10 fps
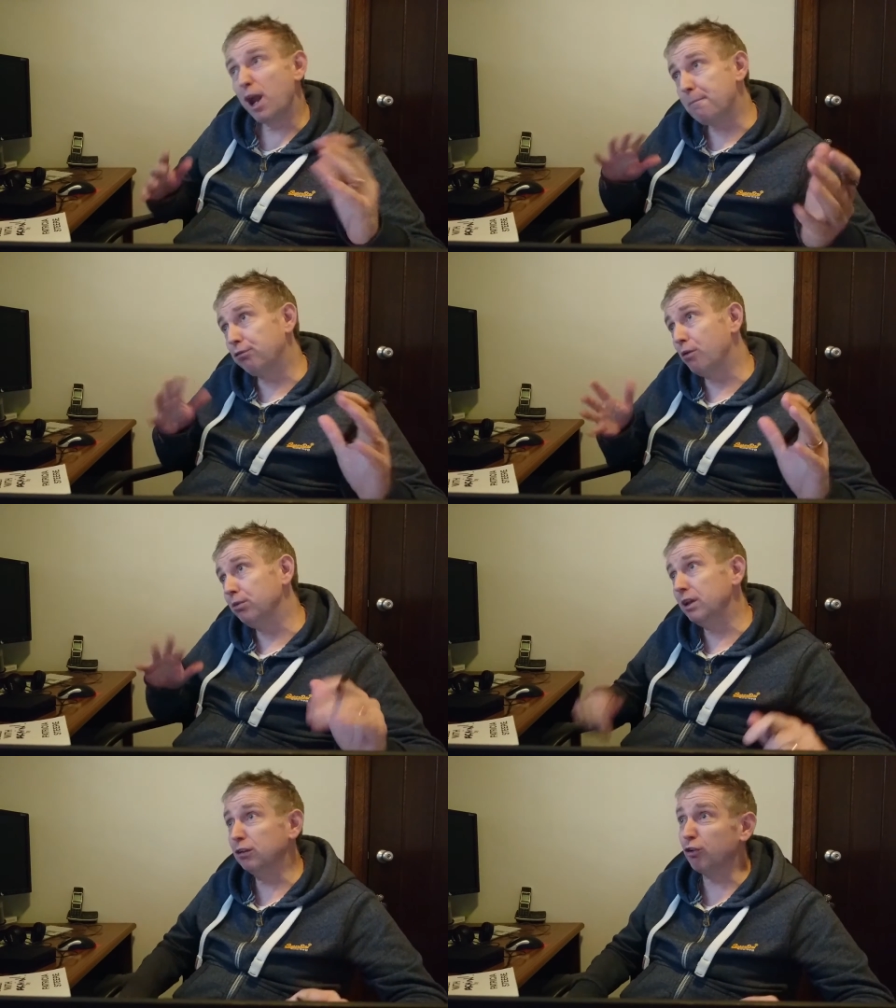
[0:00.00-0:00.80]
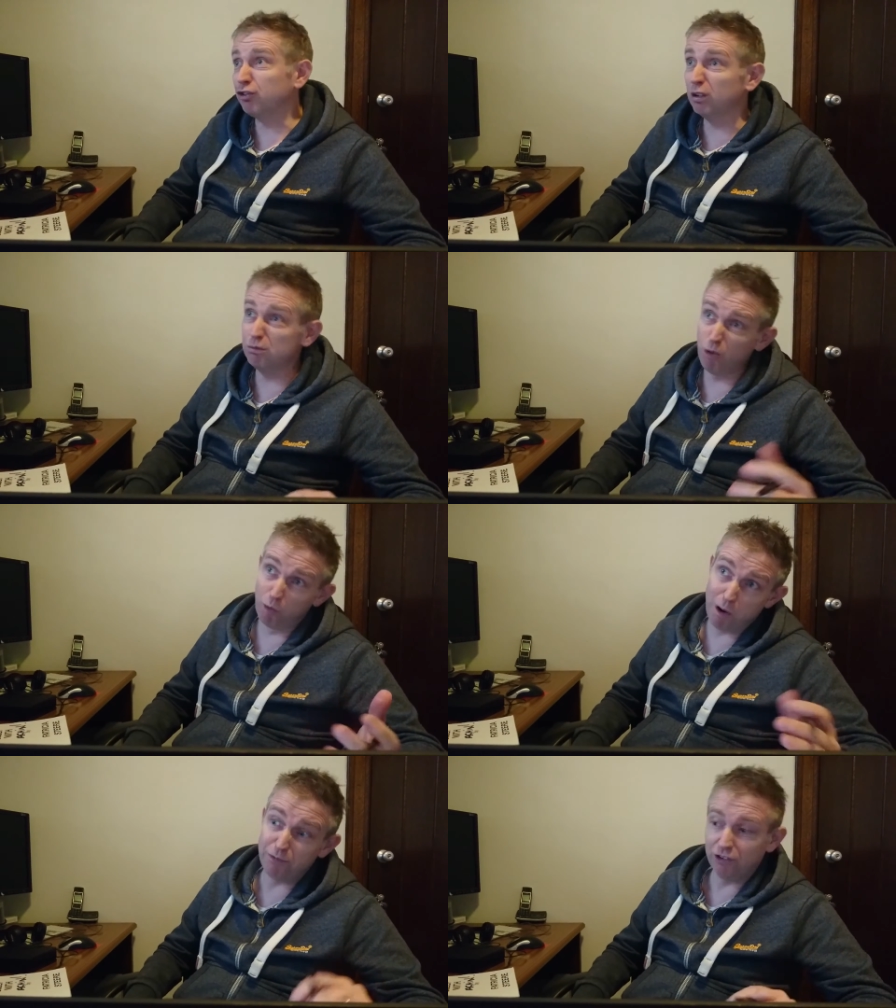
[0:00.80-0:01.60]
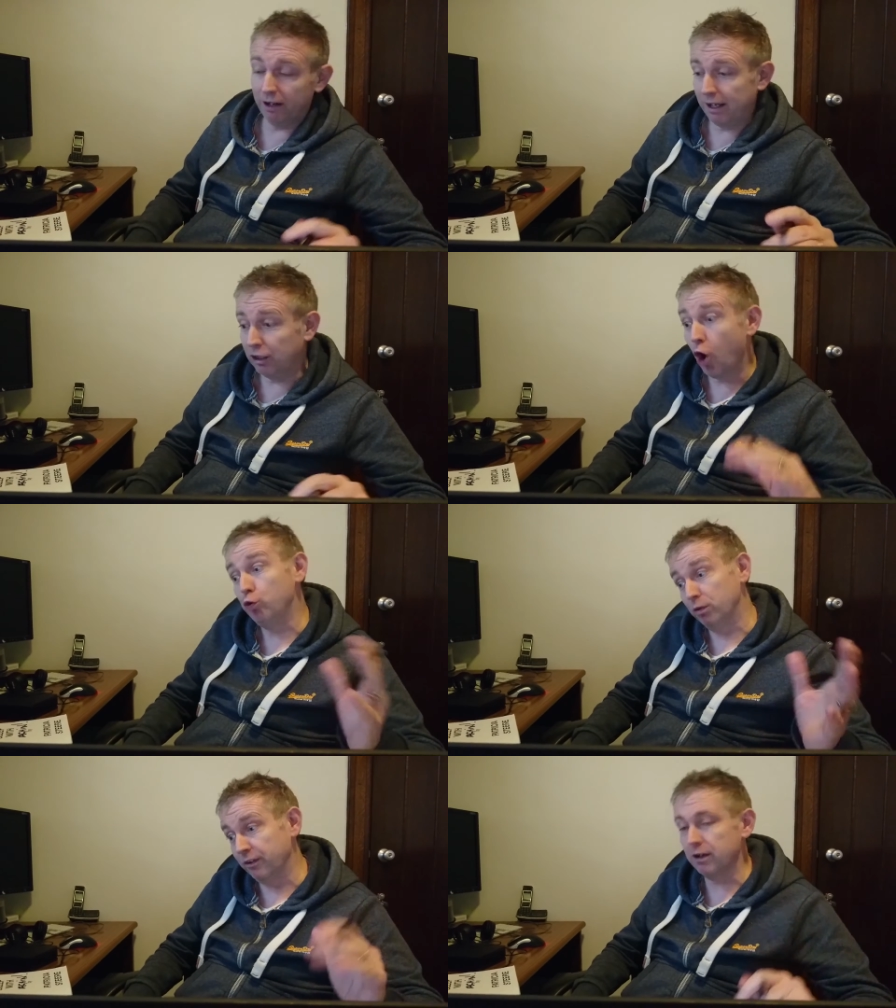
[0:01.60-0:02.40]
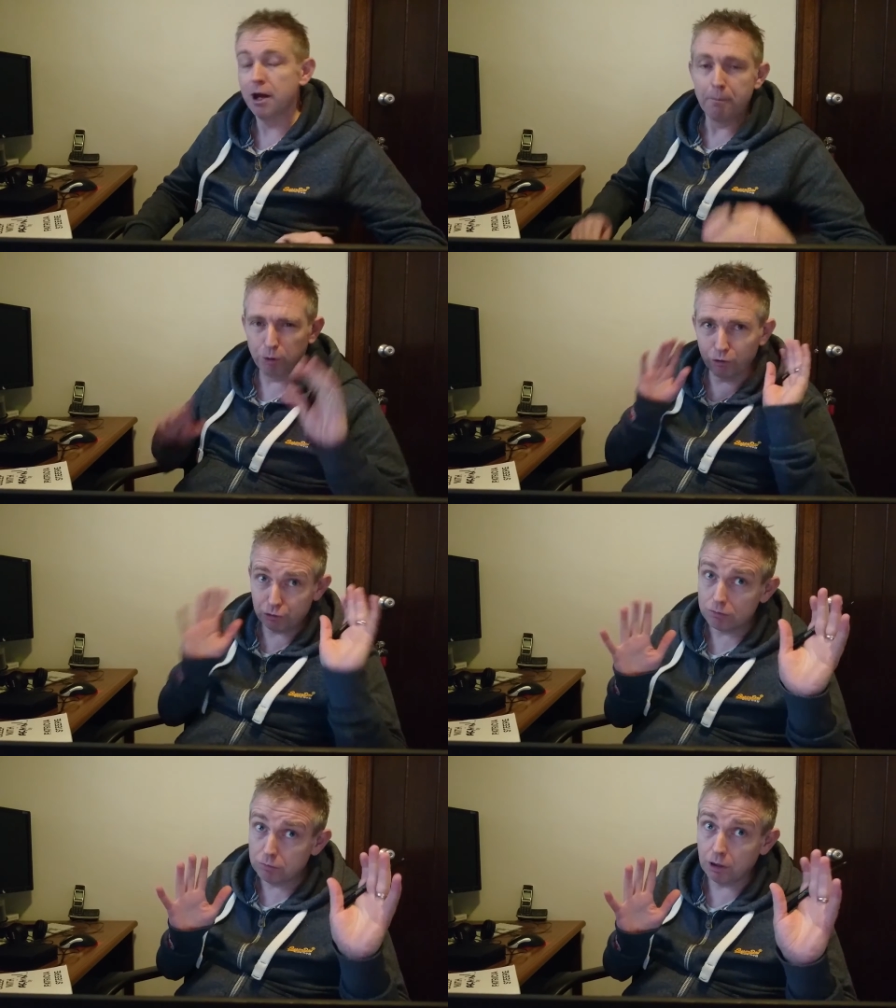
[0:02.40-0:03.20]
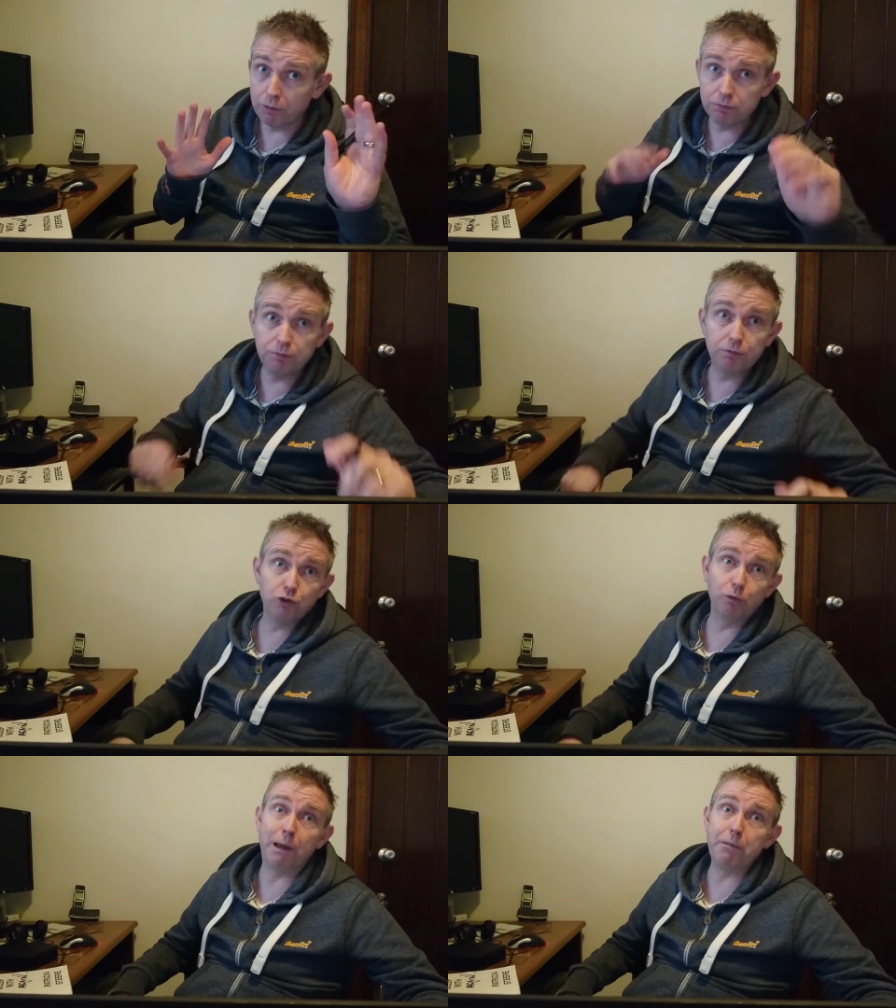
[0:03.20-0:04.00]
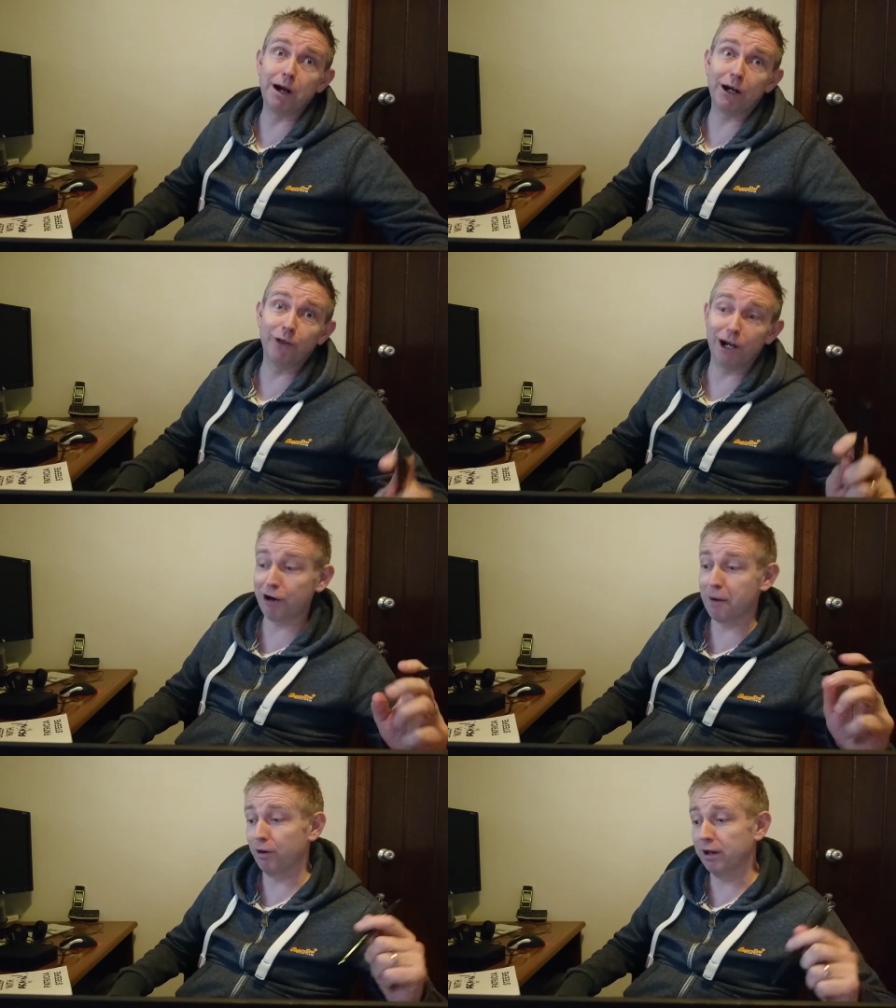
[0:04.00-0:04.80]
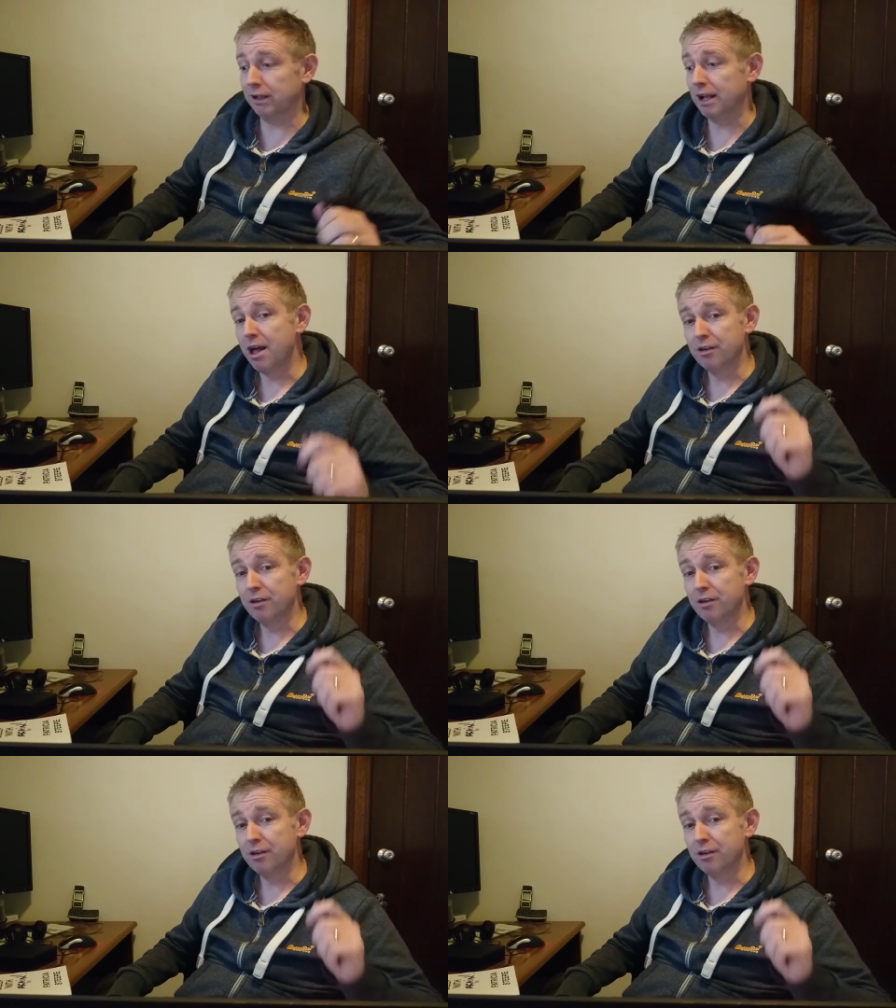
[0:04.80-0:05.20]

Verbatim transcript: He probably looks at one website and goes with it, but you know, some people might call that groundbreaking.